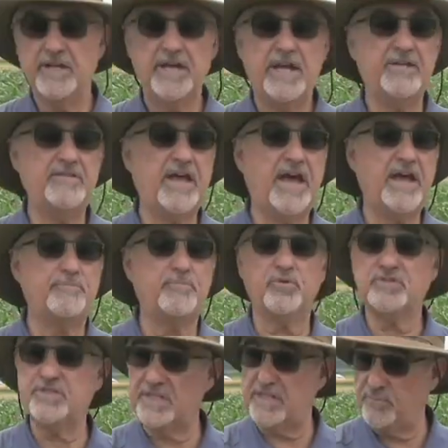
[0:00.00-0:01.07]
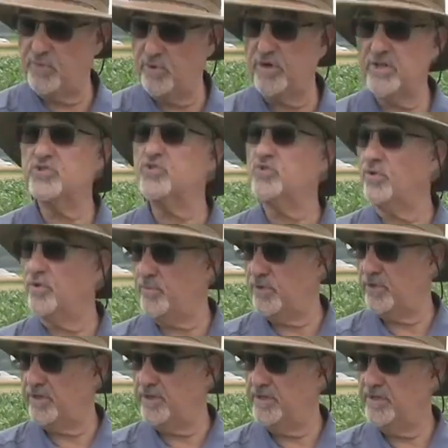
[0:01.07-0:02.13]
and that both seed-borne,
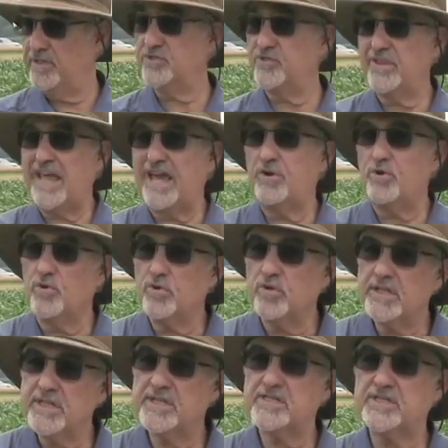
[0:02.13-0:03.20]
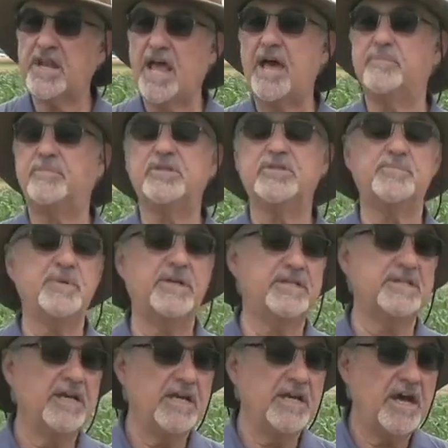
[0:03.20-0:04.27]
soil-borne, so that early
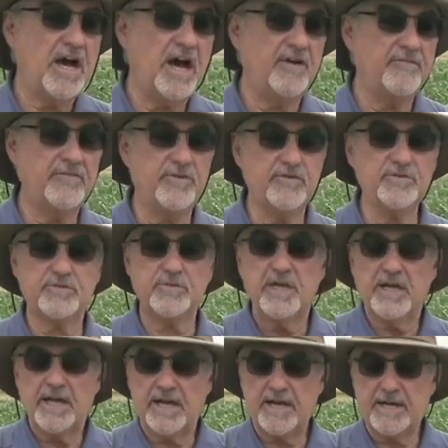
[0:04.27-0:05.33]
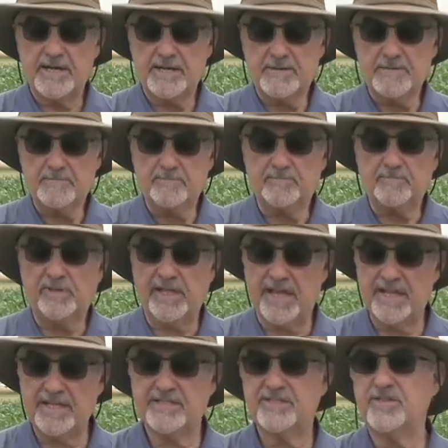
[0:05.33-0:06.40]
establishment of those um,
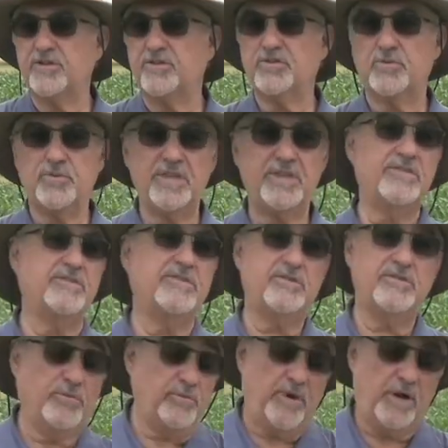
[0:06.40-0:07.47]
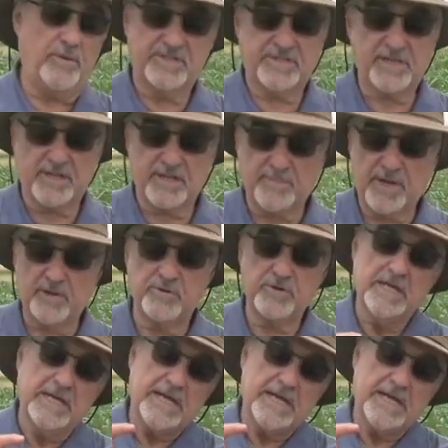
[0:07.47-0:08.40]
plants, you know, so we you know, always think about